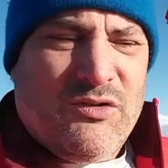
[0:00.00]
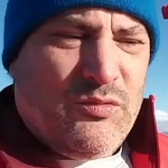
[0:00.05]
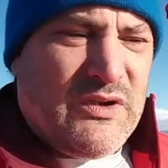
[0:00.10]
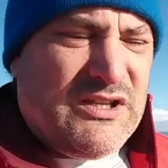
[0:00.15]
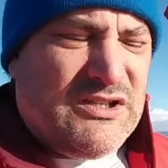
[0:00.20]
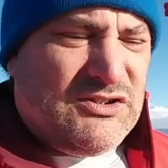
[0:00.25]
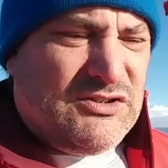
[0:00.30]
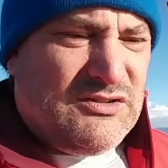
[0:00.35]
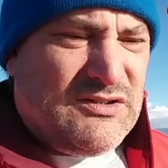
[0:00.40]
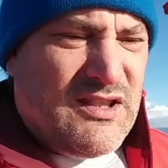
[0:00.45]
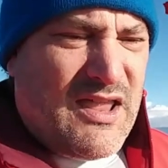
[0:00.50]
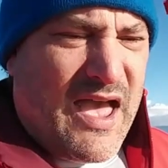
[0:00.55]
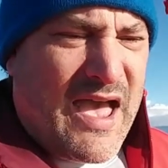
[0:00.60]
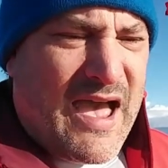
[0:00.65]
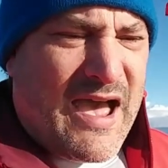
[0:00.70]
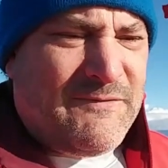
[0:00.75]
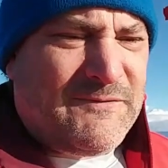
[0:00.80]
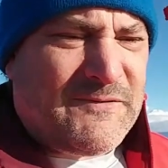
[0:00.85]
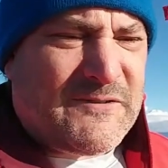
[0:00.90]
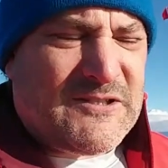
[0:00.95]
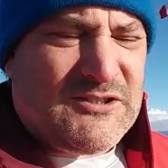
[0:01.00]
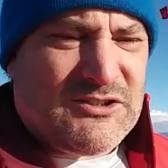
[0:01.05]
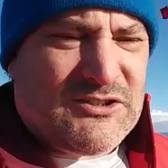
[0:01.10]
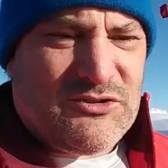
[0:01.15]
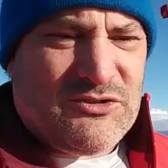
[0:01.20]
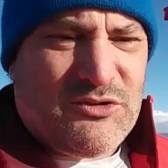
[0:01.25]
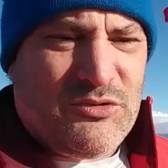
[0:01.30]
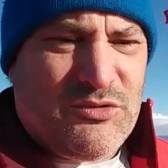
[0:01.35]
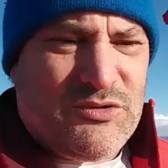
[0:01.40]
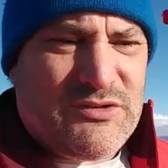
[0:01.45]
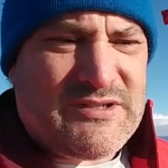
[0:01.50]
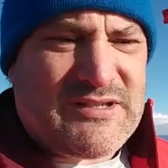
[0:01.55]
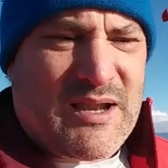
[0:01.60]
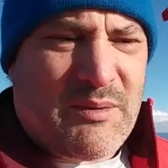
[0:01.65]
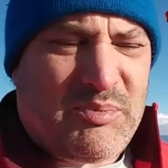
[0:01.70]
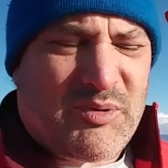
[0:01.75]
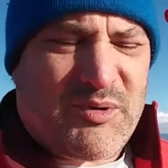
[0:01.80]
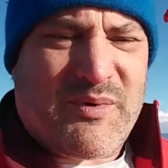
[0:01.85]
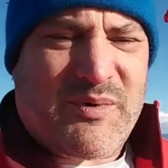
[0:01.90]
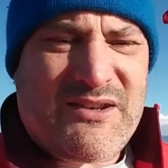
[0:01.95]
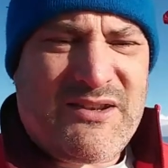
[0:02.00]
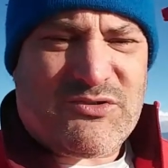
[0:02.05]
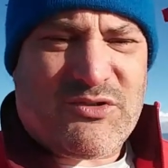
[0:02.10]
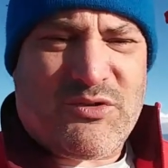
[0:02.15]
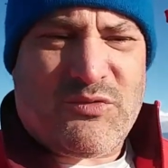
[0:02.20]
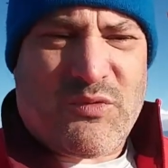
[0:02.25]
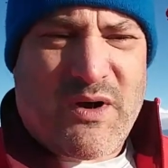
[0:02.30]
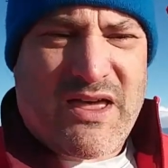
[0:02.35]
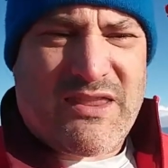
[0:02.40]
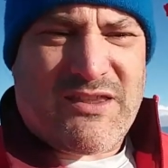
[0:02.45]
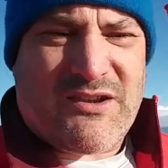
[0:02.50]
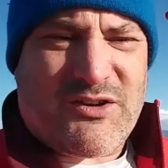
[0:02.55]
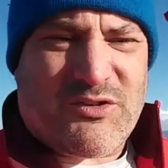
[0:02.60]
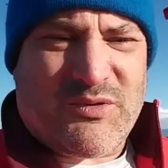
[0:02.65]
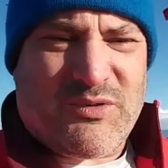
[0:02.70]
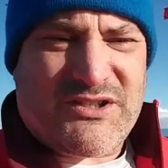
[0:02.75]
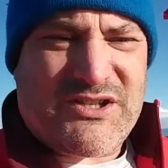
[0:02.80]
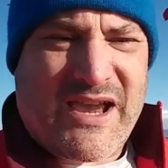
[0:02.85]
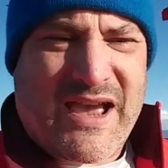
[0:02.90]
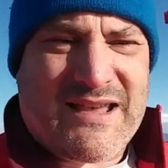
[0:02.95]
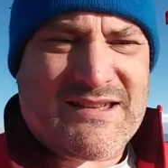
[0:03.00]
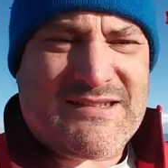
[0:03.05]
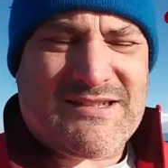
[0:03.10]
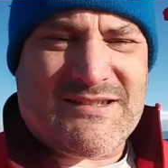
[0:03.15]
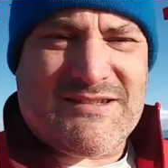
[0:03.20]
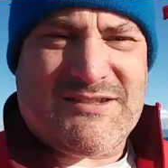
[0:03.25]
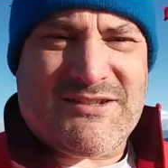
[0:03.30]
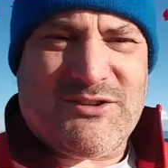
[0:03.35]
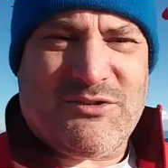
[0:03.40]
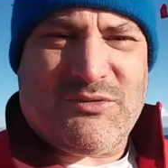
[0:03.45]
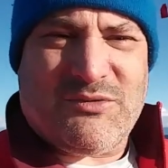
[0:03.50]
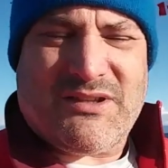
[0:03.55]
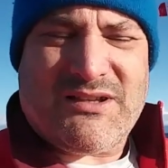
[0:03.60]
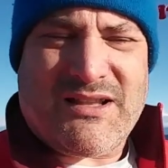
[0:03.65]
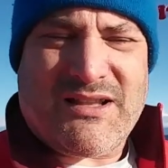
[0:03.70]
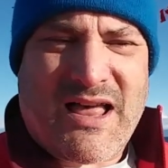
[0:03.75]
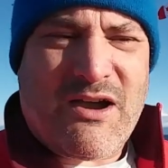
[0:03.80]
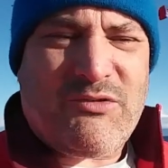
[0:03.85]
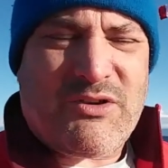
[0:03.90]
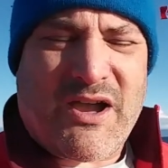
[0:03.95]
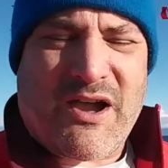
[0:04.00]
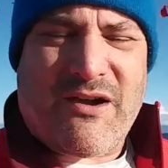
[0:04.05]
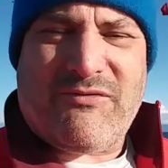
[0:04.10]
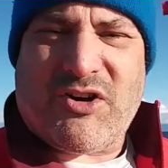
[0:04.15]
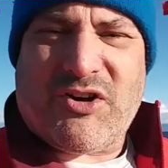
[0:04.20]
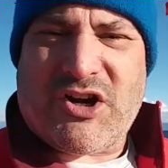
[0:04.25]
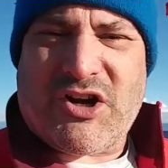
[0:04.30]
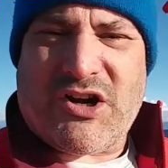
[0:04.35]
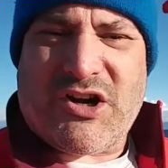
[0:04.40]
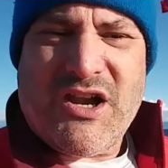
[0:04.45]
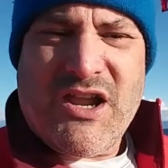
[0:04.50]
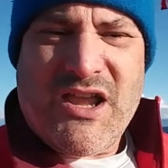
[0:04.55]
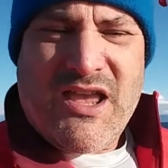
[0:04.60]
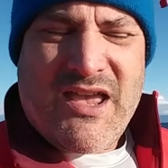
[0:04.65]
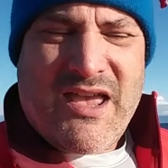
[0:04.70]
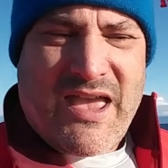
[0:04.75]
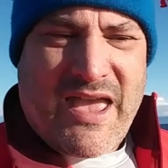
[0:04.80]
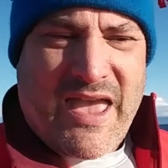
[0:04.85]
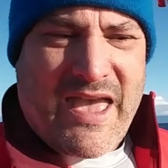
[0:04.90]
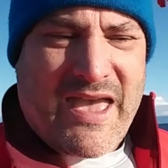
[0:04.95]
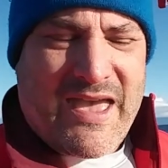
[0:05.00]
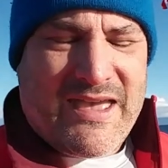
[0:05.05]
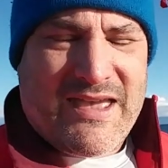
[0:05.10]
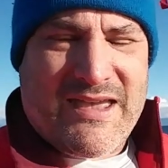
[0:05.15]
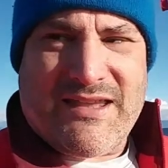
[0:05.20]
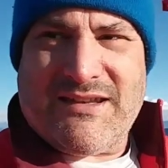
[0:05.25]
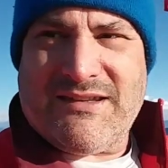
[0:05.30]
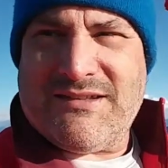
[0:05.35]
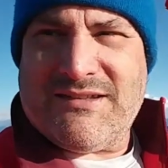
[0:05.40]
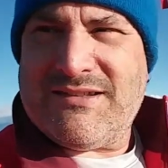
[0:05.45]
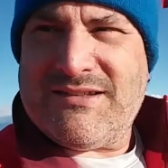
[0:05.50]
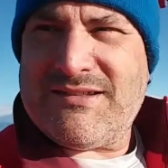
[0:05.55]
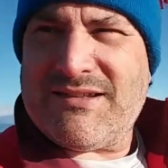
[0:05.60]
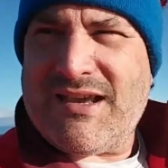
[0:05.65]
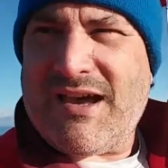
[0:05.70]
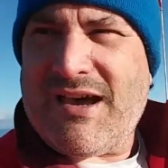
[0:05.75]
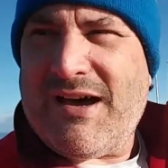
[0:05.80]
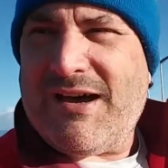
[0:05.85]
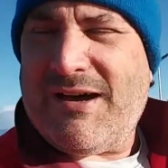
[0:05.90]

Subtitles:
We have to do supplementary weather, which has to do with cloud cover and